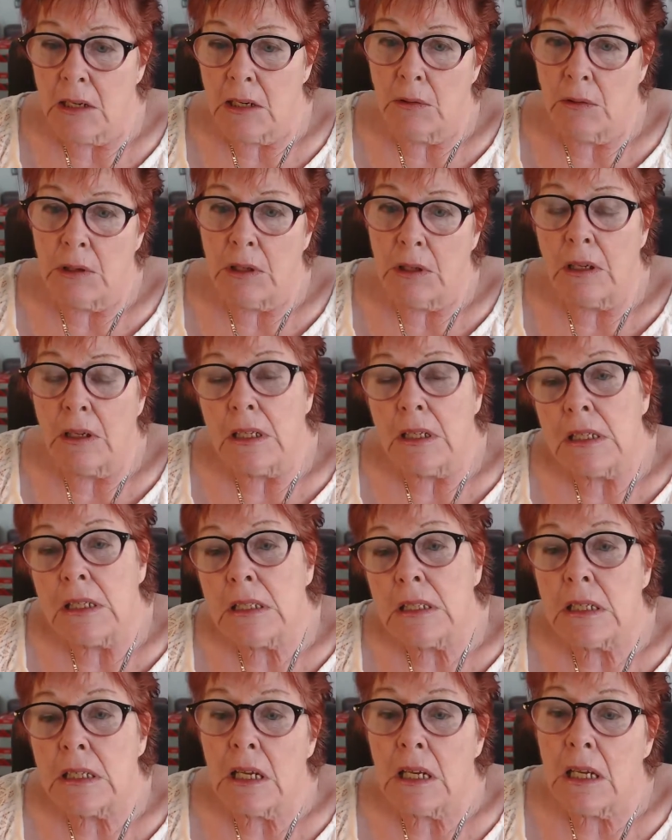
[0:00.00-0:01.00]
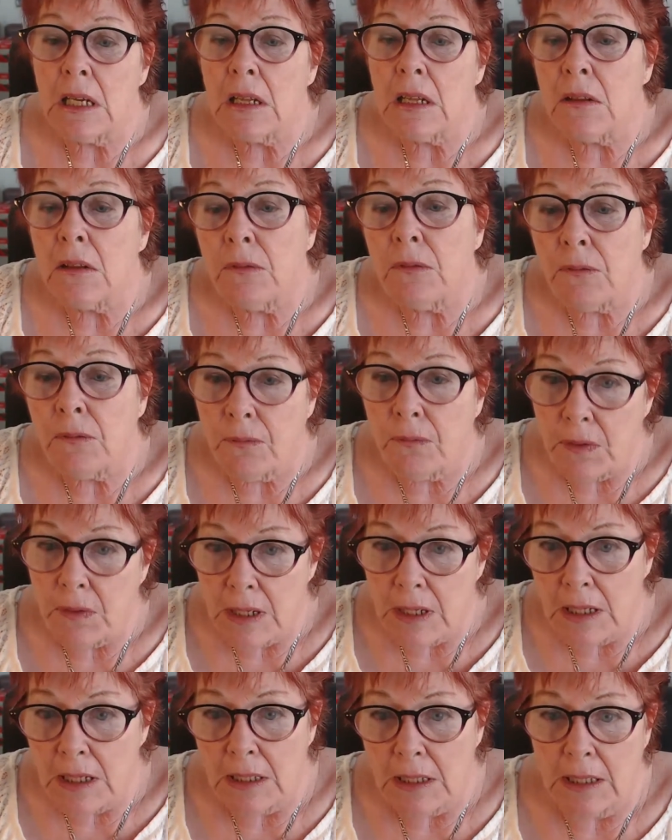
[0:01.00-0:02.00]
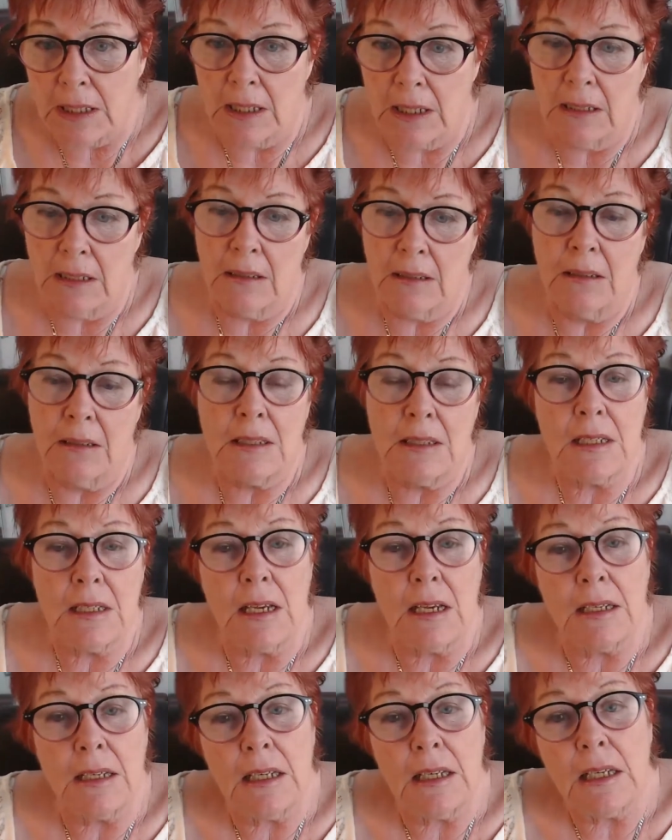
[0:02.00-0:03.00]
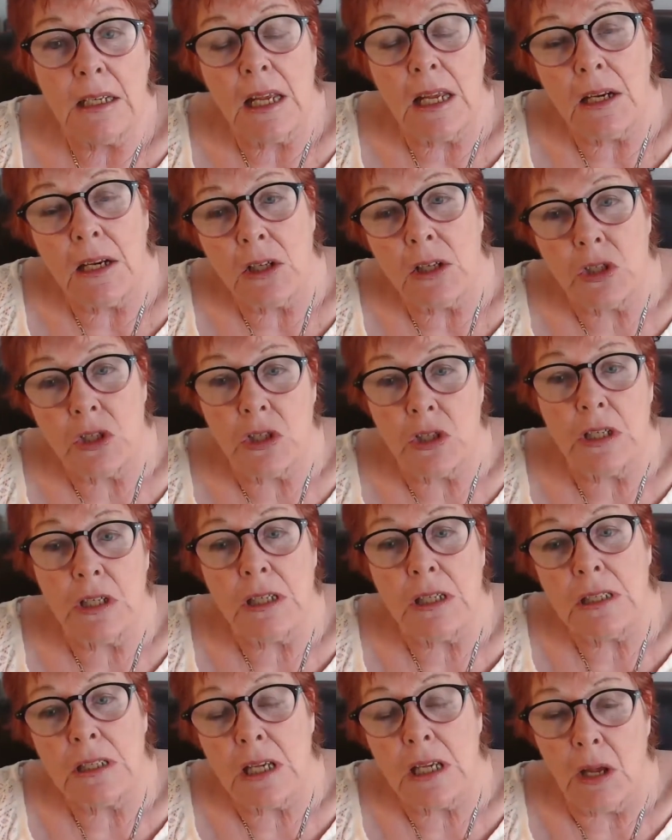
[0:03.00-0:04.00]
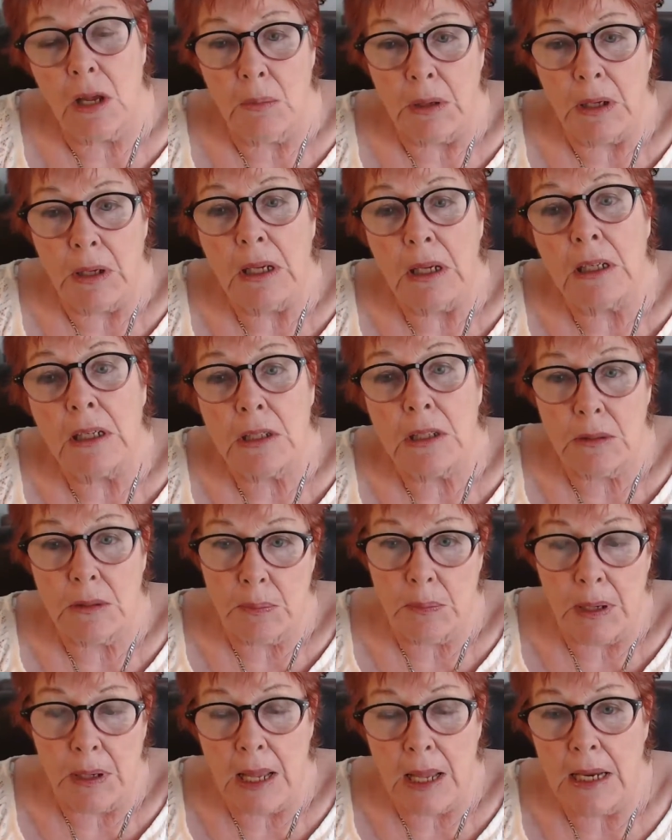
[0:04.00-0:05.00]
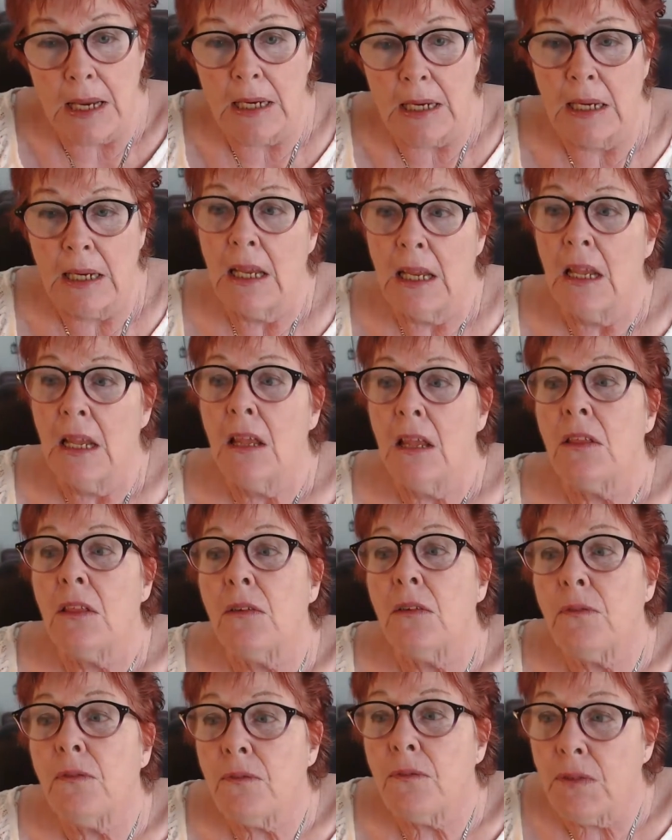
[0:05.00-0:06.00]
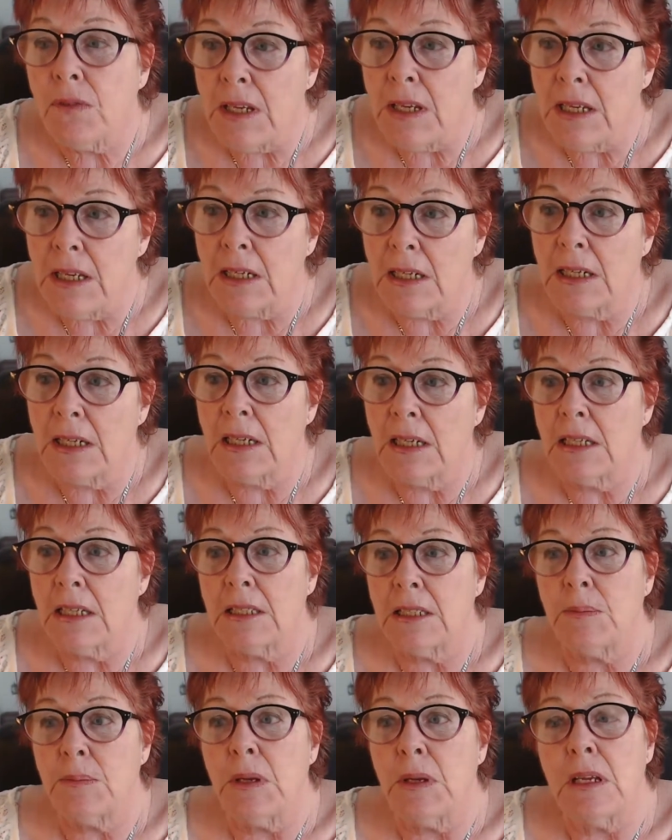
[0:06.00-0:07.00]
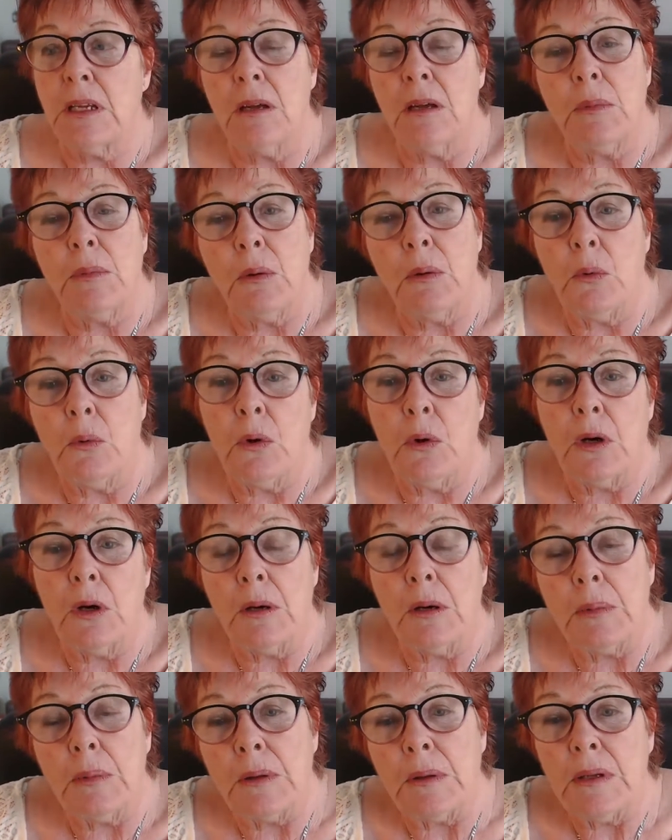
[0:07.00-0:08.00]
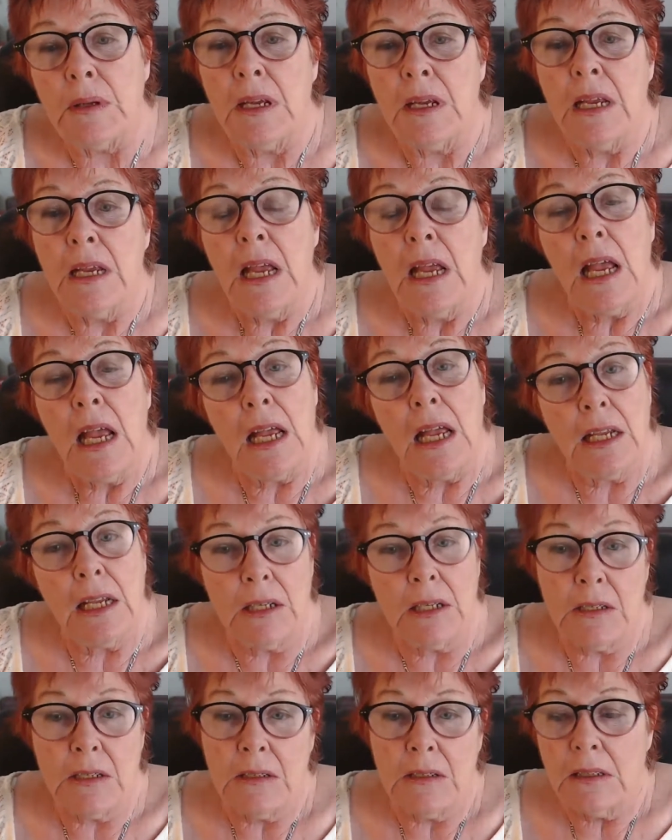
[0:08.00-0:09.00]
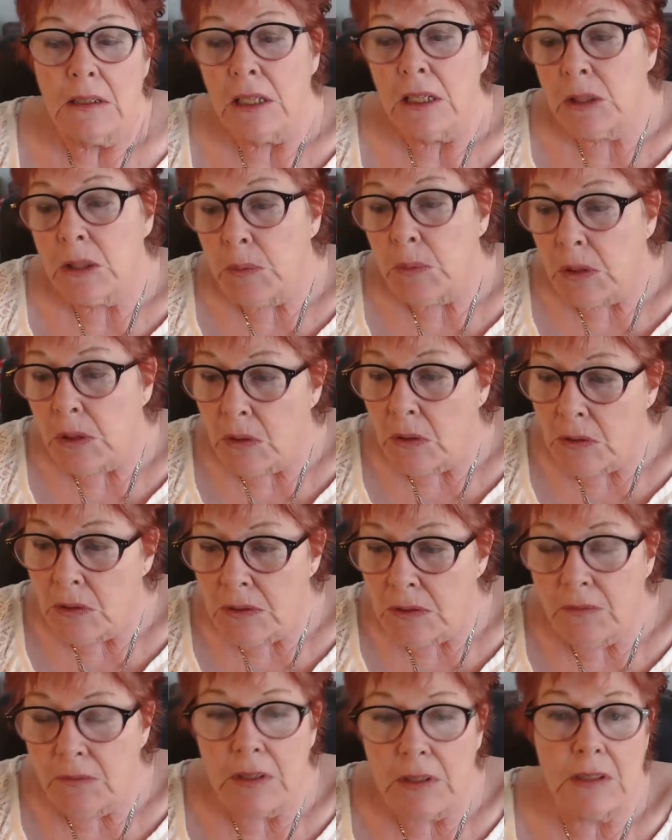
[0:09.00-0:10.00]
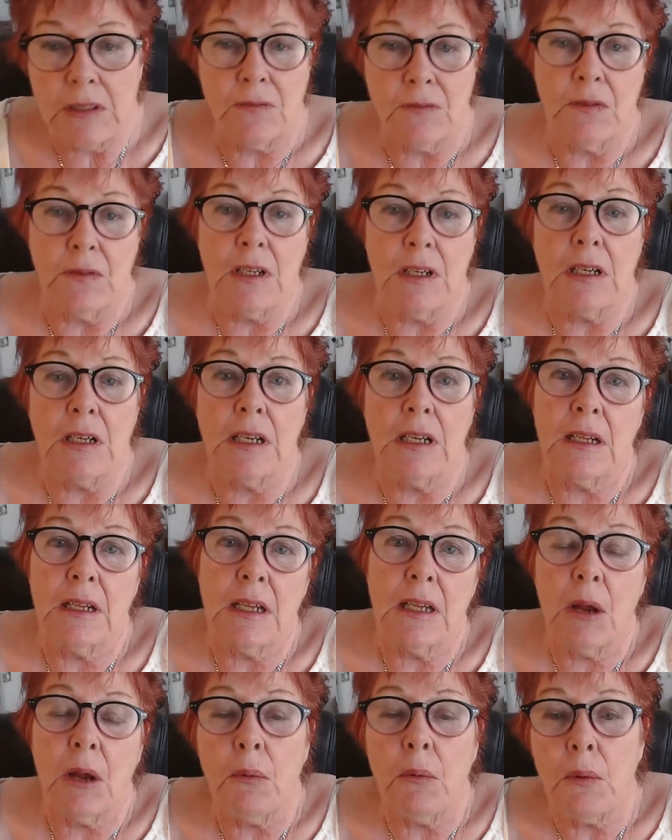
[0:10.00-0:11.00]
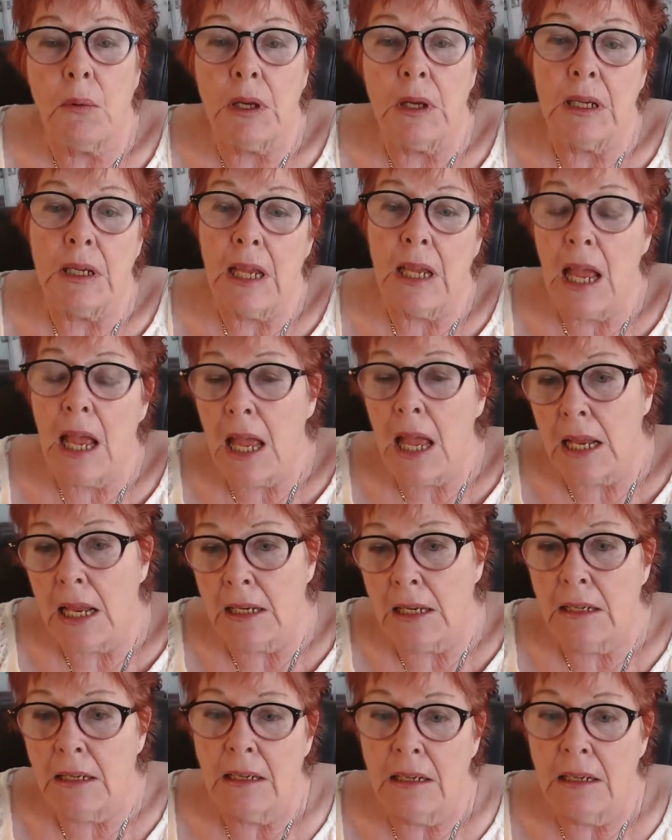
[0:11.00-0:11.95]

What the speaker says: area is the feeling psychic energy is coming into play. The feeling is becoming workable. And it's because of this feeling that we can